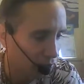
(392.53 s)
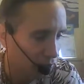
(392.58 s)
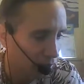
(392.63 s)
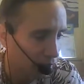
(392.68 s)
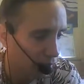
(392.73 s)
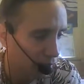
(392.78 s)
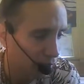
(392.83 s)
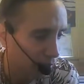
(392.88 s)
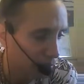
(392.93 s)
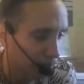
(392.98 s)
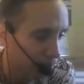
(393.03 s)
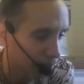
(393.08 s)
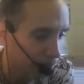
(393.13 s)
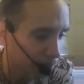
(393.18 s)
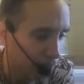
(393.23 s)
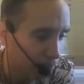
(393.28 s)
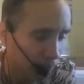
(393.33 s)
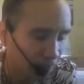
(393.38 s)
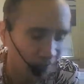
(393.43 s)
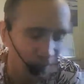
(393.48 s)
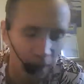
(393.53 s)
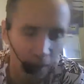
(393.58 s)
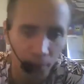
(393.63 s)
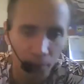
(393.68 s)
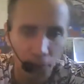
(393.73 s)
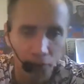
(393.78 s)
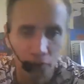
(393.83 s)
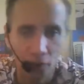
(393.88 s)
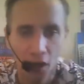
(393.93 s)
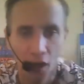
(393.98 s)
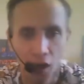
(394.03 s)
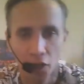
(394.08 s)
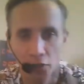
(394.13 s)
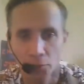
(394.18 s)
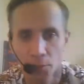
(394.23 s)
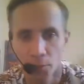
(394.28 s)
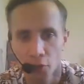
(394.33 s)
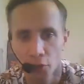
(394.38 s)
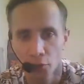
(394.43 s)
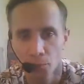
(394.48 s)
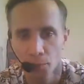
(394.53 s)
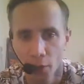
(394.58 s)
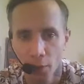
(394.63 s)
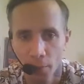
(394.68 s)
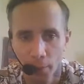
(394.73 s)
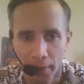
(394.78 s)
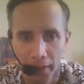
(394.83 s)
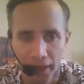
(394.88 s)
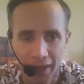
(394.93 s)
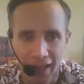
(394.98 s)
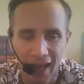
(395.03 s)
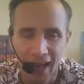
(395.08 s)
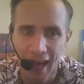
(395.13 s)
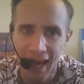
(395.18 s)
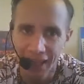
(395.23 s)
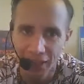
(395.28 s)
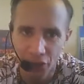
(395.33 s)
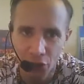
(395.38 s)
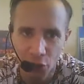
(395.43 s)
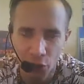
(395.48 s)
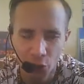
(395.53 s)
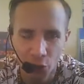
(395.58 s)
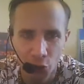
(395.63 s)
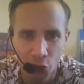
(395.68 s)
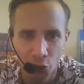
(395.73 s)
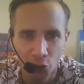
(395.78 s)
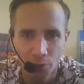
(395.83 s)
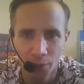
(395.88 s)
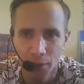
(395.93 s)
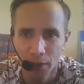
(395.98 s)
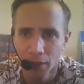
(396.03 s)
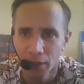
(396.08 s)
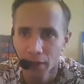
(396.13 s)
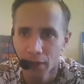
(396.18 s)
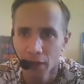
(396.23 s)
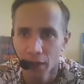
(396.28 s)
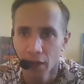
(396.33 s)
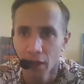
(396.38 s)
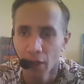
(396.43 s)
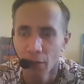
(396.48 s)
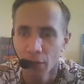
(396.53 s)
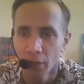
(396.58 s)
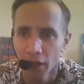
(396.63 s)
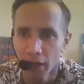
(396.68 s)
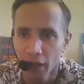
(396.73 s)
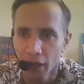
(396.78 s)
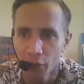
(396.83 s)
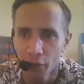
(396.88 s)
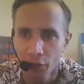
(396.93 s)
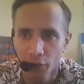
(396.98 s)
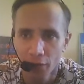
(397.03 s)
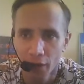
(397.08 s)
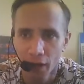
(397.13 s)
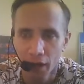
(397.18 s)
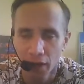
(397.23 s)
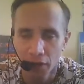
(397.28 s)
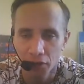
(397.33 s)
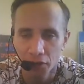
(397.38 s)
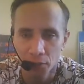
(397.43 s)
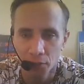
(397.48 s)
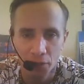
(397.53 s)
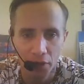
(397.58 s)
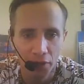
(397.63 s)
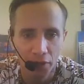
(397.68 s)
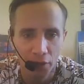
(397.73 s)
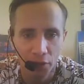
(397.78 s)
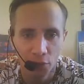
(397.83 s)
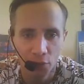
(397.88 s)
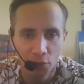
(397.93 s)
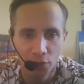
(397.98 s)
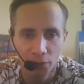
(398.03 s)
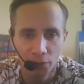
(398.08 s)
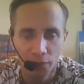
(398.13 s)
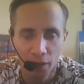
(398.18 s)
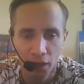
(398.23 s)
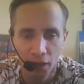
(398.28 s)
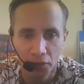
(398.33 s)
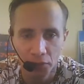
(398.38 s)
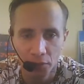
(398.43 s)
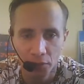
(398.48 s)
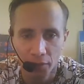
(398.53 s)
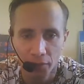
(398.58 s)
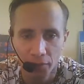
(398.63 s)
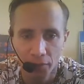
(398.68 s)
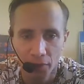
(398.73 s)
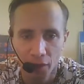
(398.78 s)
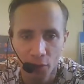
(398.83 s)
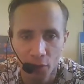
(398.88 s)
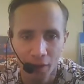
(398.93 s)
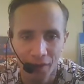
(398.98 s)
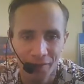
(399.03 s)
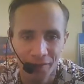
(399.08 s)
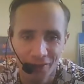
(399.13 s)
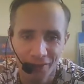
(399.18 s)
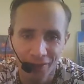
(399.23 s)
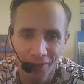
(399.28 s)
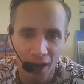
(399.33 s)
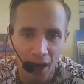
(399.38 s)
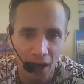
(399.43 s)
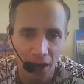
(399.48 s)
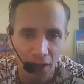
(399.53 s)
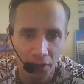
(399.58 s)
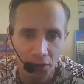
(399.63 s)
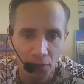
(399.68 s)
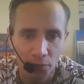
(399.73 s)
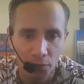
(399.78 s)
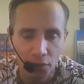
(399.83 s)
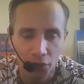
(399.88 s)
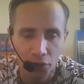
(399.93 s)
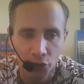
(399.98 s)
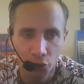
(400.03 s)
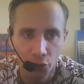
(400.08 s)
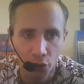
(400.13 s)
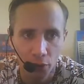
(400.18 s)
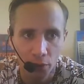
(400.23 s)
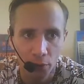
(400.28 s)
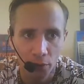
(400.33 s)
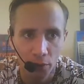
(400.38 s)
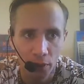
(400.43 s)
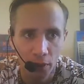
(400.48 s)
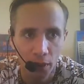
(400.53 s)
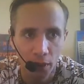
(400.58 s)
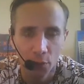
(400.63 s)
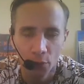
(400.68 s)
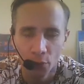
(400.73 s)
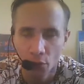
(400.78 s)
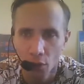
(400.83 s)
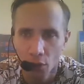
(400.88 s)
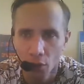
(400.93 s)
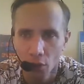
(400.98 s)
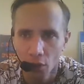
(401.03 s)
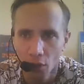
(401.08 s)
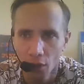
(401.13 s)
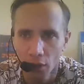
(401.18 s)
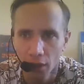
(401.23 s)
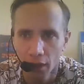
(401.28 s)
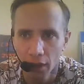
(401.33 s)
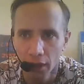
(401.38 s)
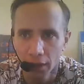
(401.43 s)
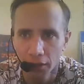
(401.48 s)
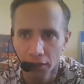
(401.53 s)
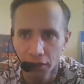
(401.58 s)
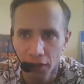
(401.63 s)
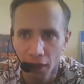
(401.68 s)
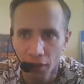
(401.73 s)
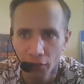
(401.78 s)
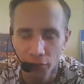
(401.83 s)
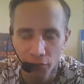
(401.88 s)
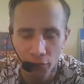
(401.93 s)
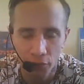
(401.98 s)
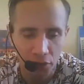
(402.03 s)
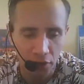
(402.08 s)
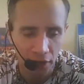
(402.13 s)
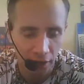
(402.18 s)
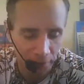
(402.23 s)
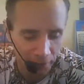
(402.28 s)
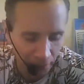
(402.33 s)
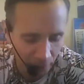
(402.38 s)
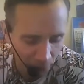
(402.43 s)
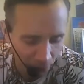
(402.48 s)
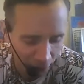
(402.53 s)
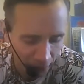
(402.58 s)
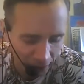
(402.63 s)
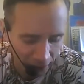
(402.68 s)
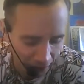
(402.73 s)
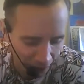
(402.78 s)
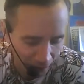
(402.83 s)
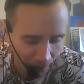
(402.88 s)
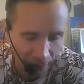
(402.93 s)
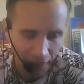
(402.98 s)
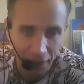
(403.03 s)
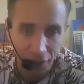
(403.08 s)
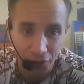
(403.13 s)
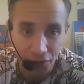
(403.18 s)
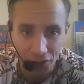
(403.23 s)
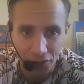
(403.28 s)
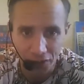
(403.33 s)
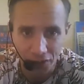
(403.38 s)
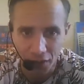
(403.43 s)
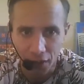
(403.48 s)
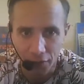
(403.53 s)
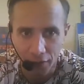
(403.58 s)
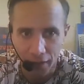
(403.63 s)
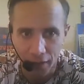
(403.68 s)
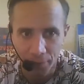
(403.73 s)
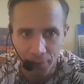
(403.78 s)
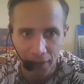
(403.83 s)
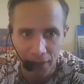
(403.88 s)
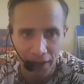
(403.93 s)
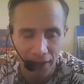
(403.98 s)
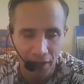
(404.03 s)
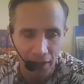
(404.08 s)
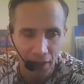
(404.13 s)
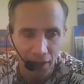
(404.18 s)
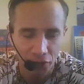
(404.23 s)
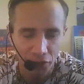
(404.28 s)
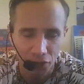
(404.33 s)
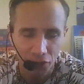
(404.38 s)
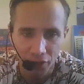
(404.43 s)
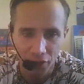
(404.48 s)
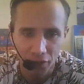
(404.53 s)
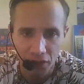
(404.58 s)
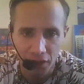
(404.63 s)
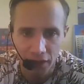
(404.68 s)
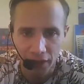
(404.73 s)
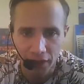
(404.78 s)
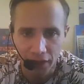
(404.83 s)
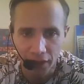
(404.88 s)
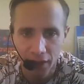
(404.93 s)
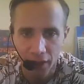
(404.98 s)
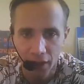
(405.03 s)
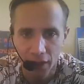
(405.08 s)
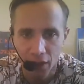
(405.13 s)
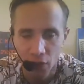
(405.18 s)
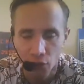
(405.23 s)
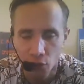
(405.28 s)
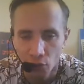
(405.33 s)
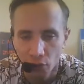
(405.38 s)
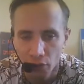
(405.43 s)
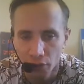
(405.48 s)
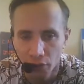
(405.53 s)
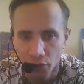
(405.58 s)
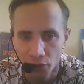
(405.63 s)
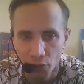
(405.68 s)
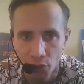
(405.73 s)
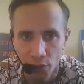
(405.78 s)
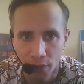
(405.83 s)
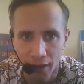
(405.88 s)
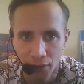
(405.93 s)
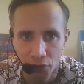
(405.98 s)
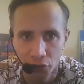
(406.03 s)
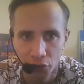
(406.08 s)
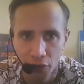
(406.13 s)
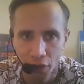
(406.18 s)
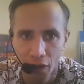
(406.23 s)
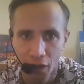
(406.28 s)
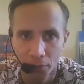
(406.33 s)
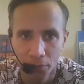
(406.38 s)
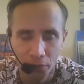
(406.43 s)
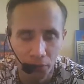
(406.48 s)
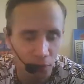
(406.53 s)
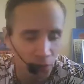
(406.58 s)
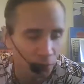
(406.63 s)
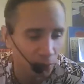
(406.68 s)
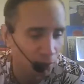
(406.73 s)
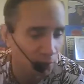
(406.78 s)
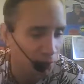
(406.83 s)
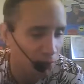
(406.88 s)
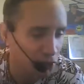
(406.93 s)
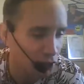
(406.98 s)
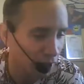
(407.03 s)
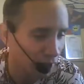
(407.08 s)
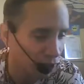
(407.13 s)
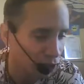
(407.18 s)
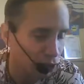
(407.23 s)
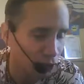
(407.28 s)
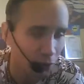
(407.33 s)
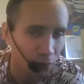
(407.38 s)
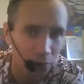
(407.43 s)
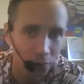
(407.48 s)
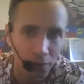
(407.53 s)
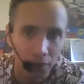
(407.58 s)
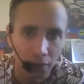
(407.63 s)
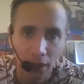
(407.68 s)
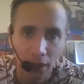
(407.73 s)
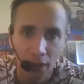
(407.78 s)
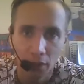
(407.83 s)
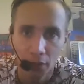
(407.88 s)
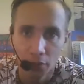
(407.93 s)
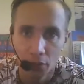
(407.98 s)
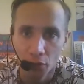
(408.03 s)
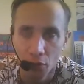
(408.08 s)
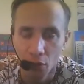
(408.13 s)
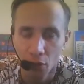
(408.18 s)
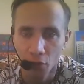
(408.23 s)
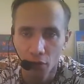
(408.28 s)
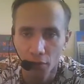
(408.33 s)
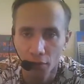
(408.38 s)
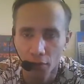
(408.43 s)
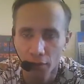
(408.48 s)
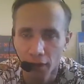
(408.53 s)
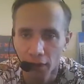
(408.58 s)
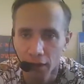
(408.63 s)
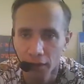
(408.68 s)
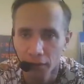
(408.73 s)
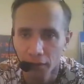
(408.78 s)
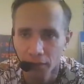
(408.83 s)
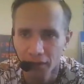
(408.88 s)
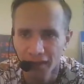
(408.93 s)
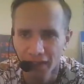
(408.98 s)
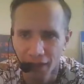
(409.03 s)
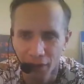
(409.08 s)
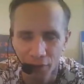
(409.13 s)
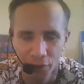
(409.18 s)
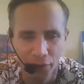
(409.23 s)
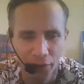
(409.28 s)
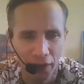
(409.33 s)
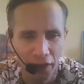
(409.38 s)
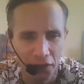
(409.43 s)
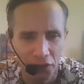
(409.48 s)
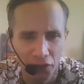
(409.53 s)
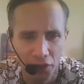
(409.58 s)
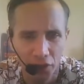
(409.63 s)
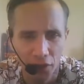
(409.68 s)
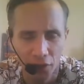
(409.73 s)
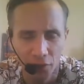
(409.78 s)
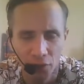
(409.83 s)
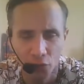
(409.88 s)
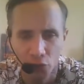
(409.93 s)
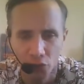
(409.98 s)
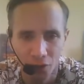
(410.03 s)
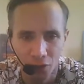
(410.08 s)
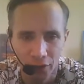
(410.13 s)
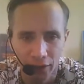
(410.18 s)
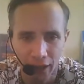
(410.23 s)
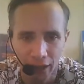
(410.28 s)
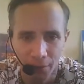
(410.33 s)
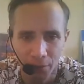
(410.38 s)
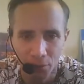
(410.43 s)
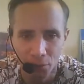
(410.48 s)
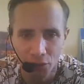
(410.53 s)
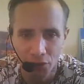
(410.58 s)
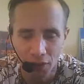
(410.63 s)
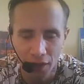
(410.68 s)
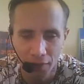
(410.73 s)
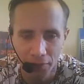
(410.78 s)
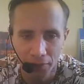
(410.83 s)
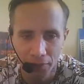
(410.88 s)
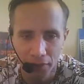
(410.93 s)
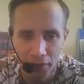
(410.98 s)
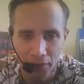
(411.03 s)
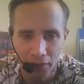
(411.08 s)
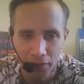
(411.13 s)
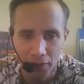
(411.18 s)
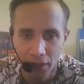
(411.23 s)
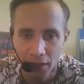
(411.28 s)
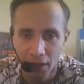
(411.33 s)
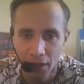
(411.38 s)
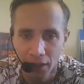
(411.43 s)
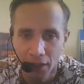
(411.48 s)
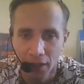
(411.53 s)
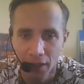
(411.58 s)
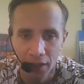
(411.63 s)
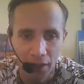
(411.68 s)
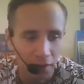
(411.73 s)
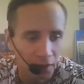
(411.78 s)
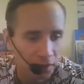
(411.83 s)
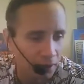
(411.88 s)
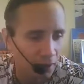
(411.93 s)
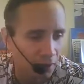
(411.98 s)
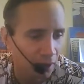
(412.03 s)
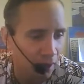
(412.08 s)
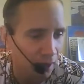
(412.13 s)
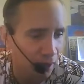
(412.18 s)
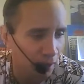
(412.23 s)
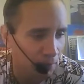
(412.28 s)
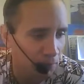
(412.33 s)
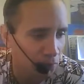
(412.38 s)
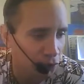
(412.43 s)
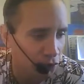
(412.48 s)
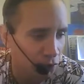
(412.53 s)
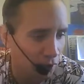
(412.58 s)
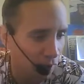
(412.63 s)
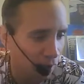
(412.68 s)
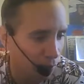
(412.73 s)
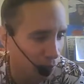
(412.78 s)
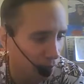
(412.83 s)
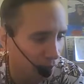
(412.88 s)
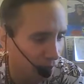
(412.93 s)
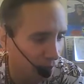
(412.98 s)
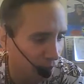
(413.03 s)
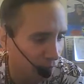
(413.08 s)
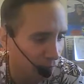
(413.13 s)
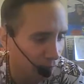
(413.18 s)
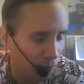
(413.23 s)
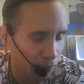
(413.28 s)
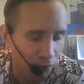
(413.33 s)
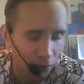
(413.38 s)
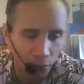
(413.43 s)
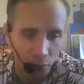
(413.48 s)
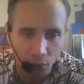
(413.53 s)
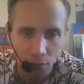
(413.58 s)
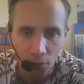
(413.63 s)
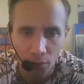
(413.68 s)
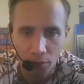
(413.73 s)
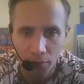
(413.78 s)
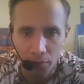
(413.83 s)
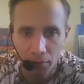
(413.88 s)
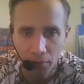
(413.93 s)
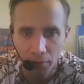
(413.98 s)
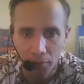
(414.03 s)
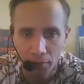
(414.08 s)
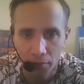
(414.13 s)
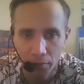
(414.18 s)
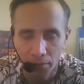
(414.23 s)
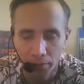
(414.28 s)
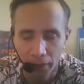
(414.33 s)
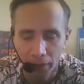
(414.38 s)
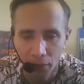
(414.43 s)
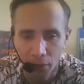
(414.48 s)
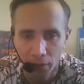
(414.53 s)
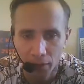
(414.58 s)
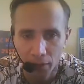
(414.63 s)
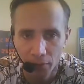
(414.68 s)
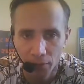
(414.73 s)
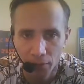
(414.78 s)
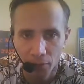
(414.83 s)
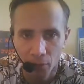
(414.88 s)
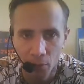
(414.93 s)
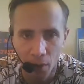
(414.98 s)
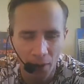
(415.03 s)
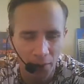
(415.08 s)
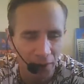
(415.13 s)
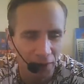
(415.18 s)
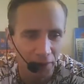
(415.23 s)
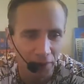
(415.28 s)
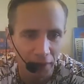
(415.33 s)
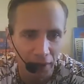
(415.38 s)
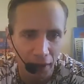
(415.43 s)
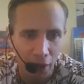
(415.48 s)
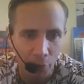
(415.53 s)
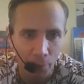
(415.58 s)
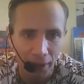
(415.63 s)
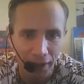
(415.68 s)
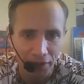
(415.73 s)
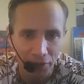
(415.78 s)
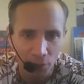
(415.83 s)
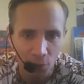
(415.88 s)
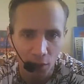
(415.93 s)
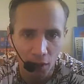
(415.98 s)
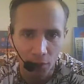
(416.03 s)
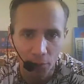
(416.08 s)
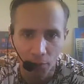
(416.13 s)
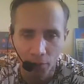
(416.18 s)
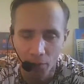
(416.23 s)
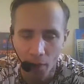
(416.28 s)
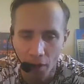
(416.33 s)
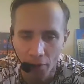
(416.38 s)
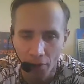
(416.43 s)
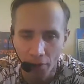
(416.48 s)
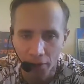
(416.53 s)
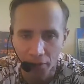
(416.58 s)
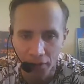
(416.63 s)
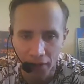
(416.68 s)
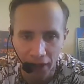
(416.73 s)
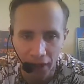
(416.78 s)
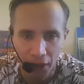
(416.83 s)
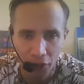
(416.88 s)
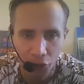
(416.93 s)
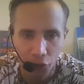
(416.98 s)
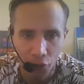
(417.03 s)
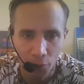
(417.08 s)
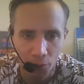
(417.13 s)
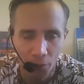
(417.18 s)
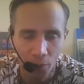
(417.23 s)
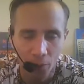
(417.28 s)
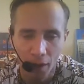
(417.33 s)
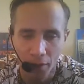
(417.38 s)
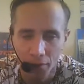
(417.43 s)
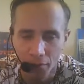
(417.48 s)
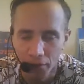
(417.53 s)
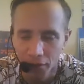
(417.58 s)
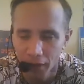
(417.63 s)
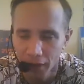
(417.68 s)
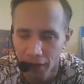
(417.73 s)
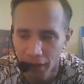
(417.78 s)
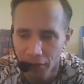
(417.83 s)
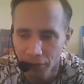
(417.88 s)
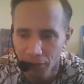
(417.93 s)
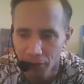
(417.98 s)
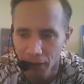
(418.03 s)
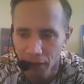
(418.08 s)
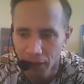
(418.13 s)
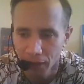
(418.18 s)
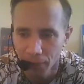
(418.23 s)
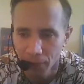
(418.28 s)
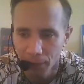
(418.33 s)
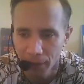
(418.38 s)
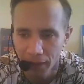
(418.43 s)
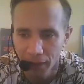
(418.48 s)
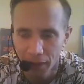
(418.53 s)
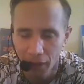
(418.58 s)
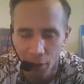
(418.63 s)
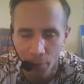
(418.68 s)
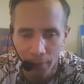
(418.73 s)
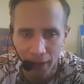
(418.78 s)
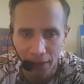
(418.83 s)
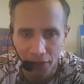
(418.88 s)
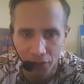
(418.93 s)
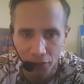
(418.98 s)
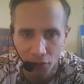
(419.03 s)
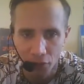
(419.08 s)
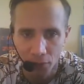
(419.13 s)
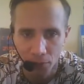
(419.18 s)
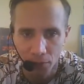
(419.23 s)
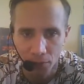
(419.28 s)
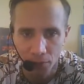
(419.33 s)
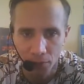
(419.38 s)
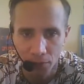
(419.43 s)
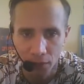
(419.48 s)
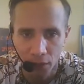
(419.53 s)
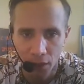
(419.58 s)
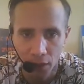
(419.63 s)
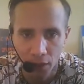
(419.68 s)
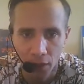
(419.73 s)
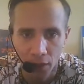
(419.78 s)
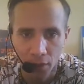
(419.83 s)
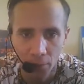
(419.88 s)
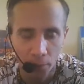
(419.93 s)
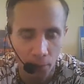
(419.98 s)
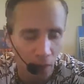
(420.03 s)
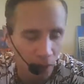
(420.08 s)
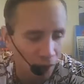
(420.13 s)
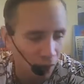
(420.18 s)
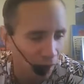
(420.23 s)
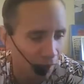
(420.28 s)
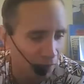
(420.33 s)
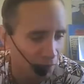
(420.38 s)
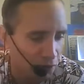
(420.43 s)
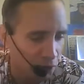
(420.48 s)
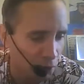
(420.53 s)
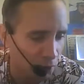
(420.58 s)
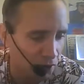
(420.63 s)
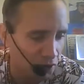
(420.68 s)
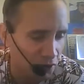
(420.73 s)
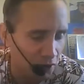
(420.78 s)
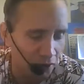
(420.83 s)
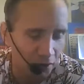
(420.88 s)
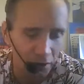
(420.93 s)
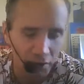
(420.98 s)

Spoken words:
I'm on Castbox, Podbean, and YouTube. We're going to go flux with the news, flux with the flow, and flux with the show. Got a lot to go through today. We're going to break it up as I've been just recently trying to do a 2-hour show. I hope you all stay tuned. Got a lot of things to do during lockdown. We're all suffering slowly through mental health. We're worrying if we can go back to work. We're worrying if we can get a job. We're worrying if we can go back to normal. My life still isn't